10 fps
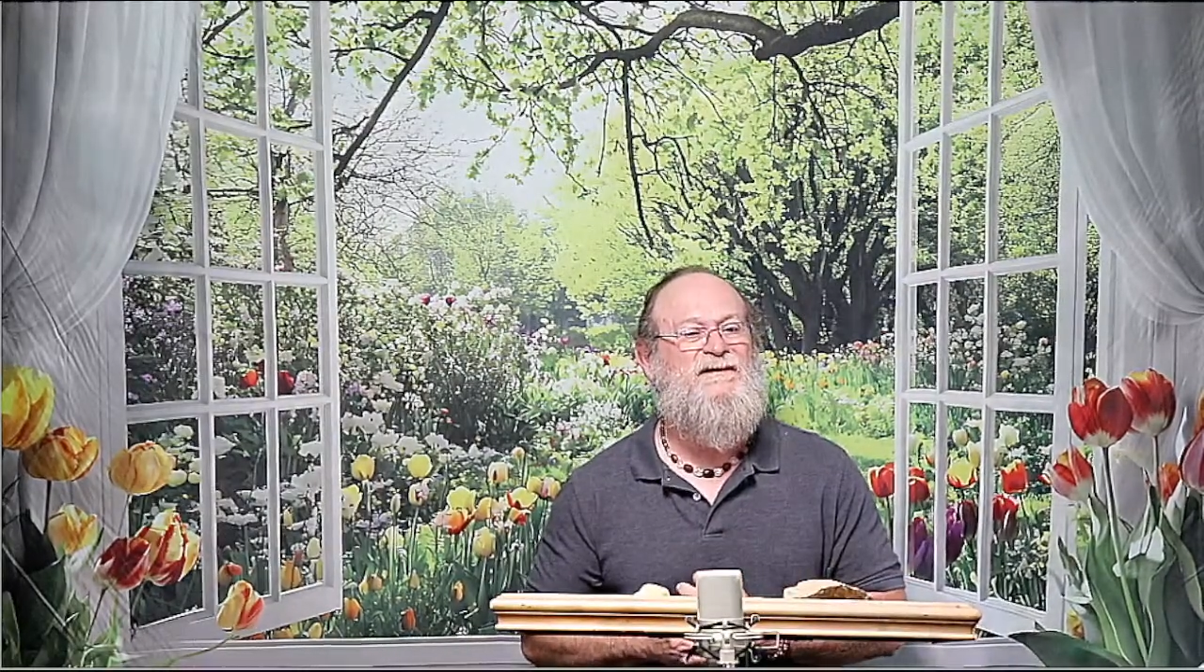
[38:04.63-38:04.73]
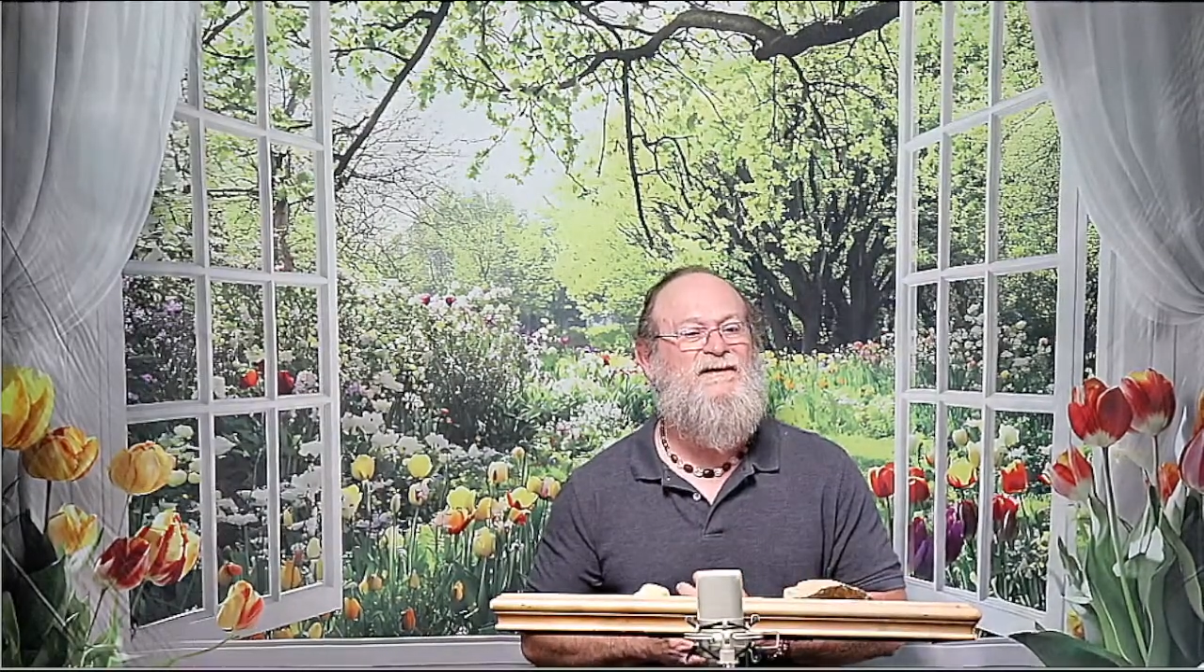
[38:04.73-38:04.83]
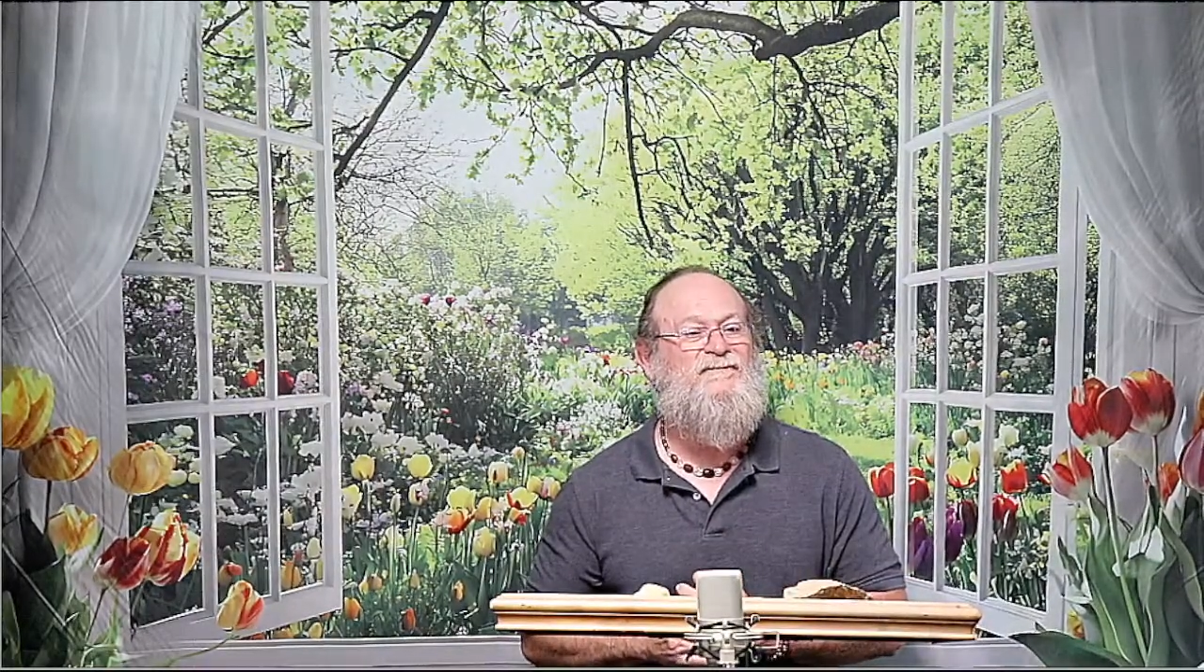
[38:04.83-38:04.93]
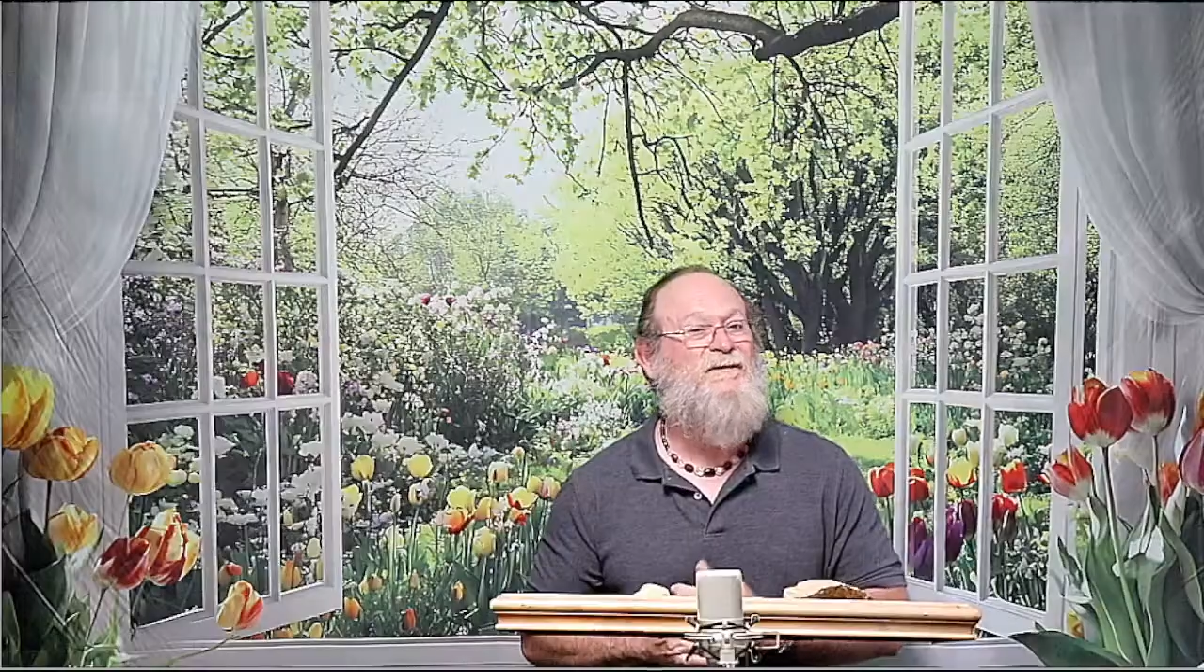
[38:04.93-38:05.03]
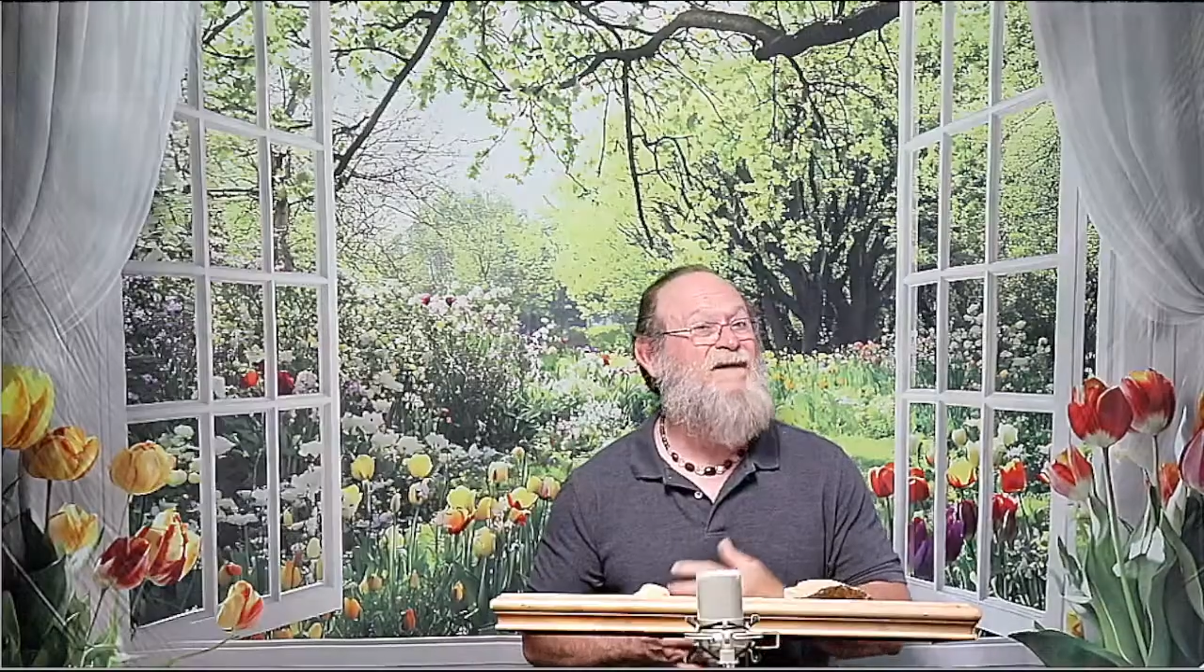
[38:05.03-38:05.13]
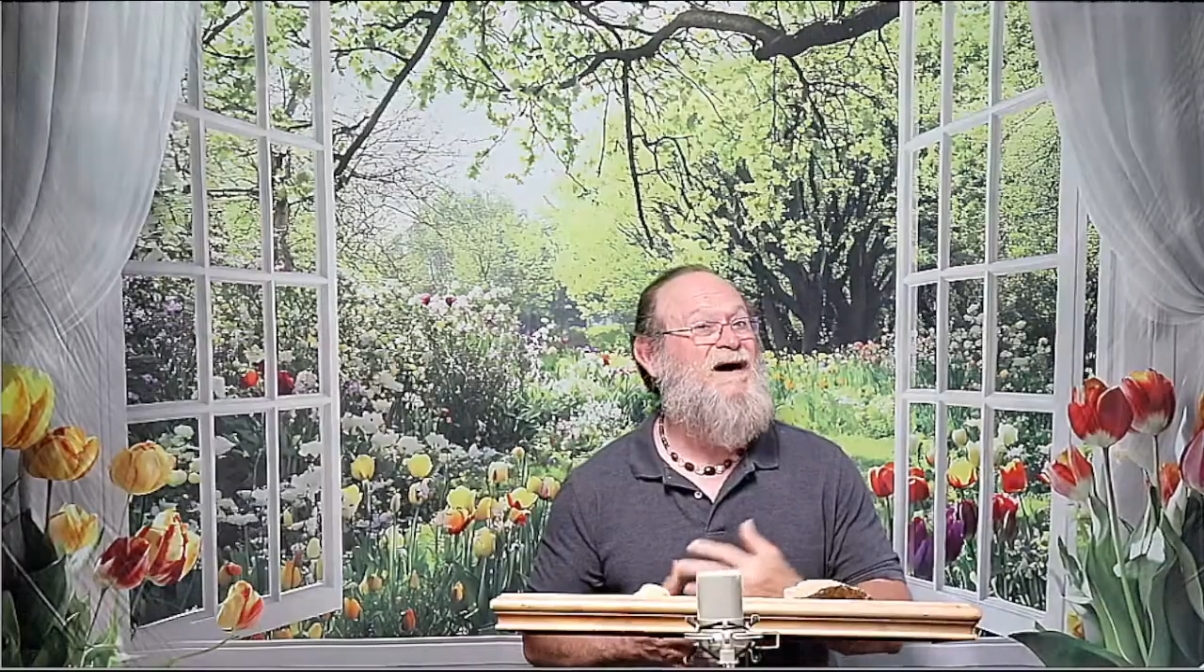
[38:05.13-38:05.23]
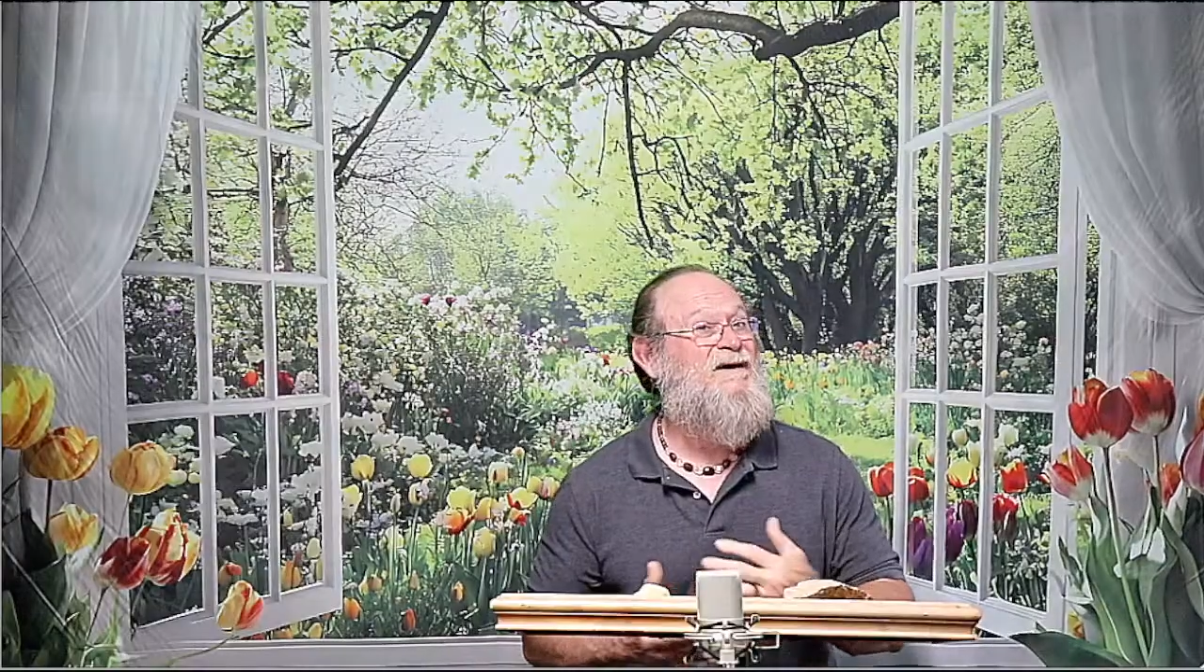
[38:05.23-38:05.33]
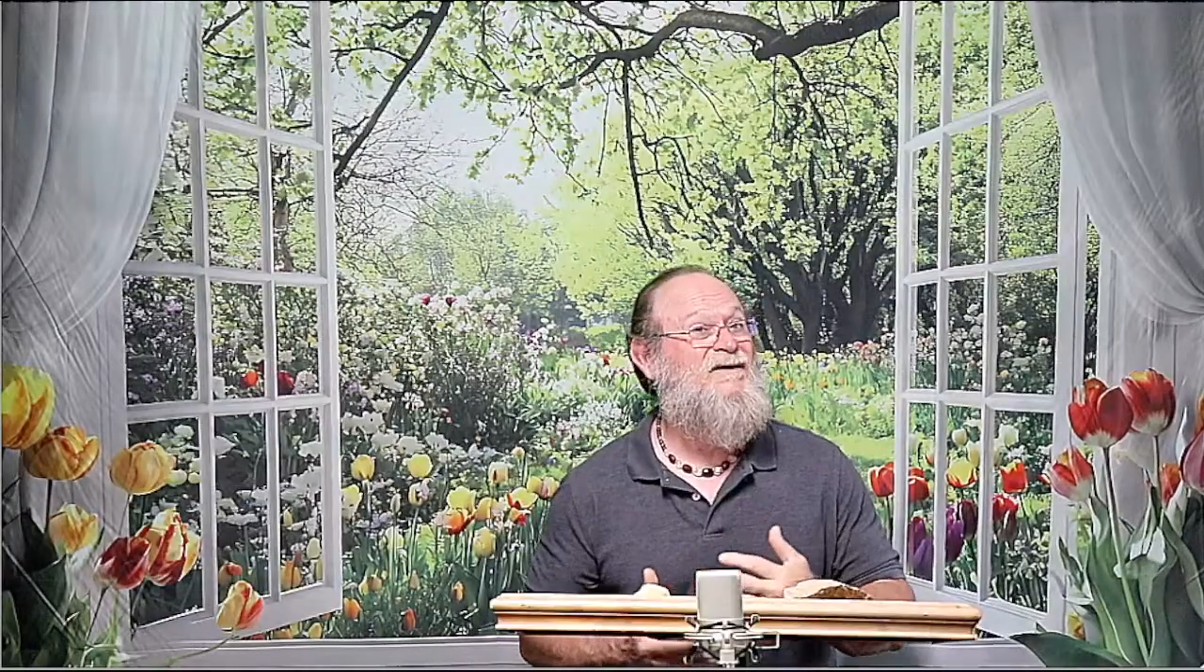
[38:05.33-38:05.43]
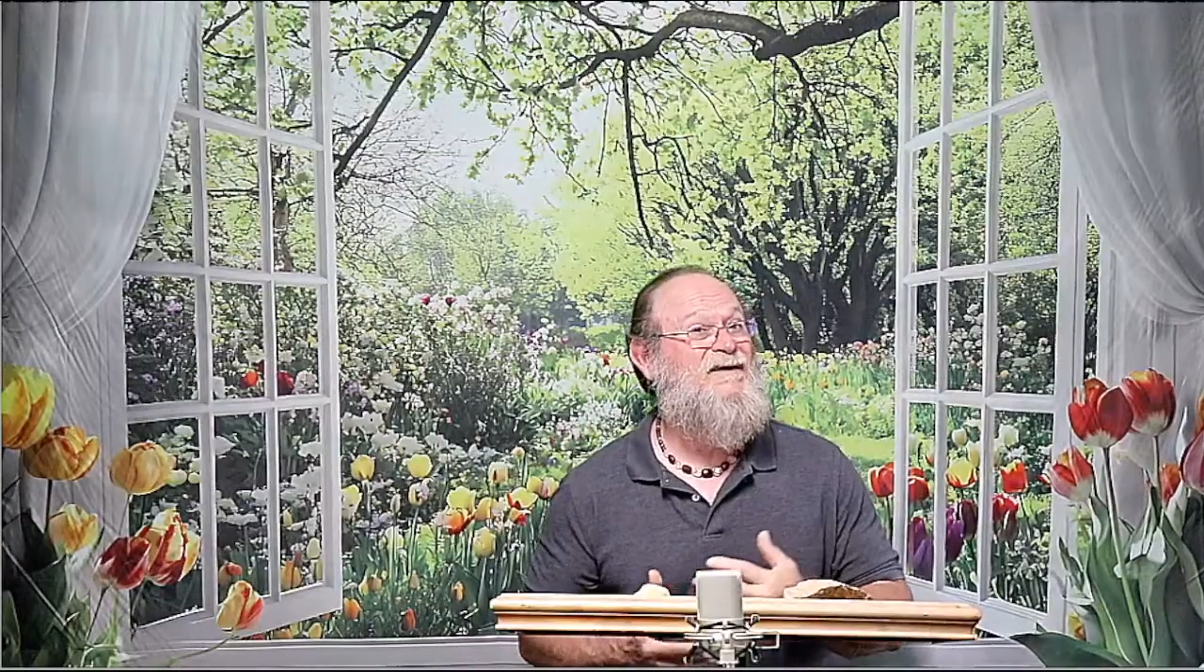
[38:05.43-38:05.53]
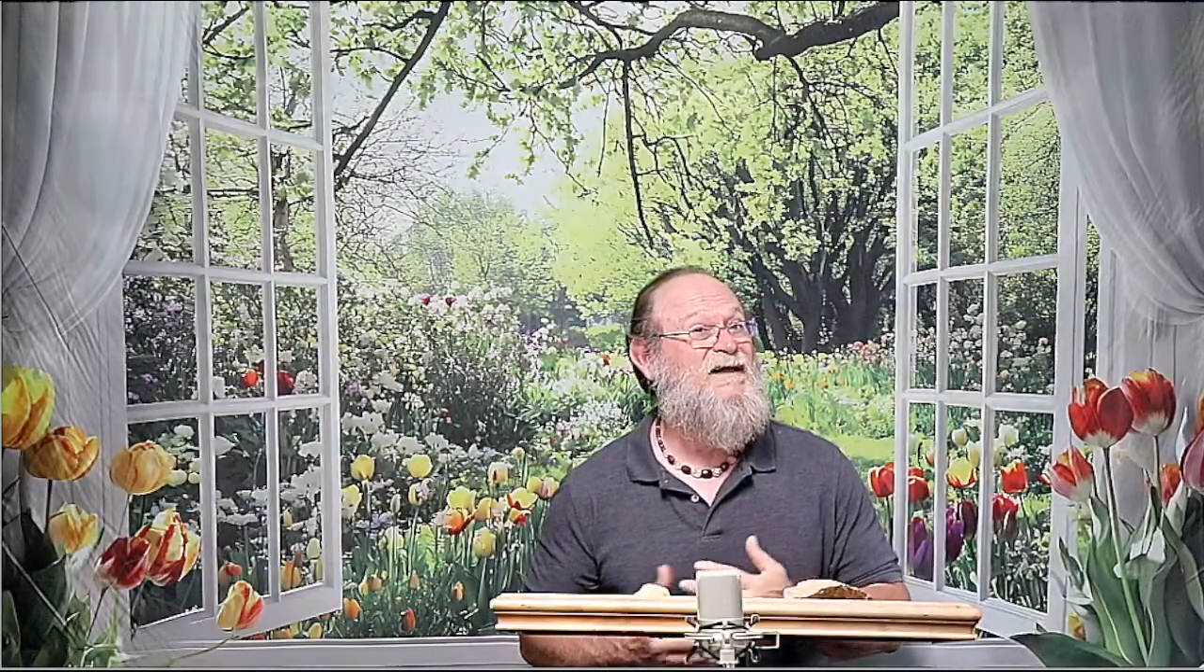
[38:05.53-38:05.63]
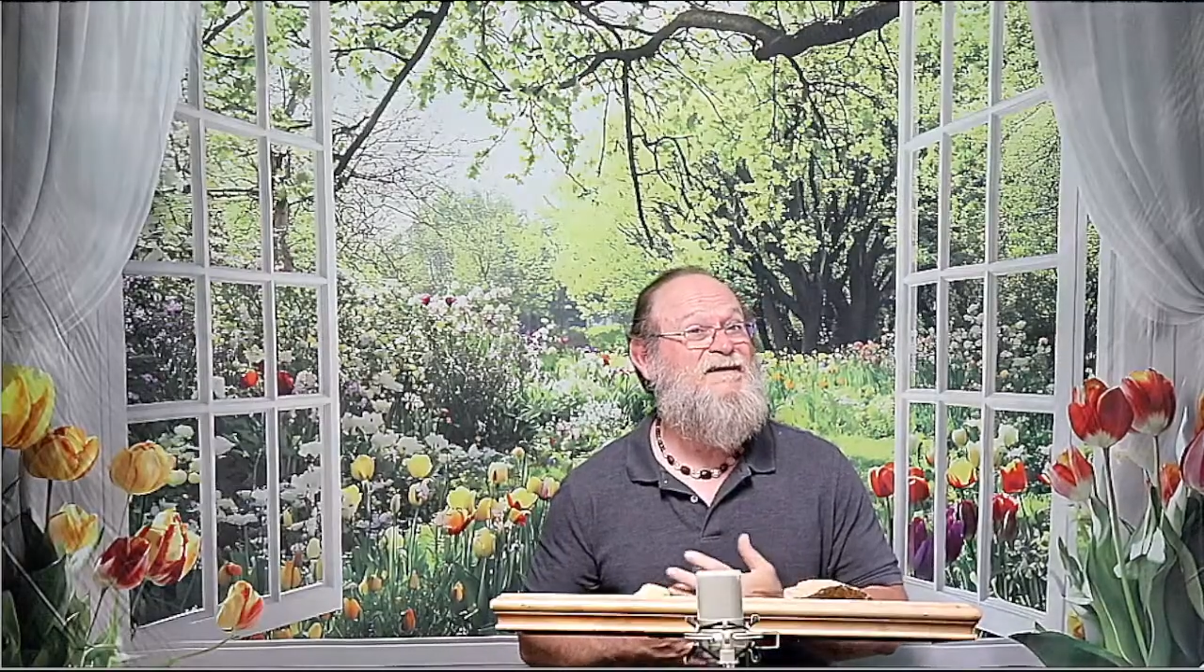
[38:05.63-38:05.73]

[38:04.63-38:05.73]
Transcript: from my earliest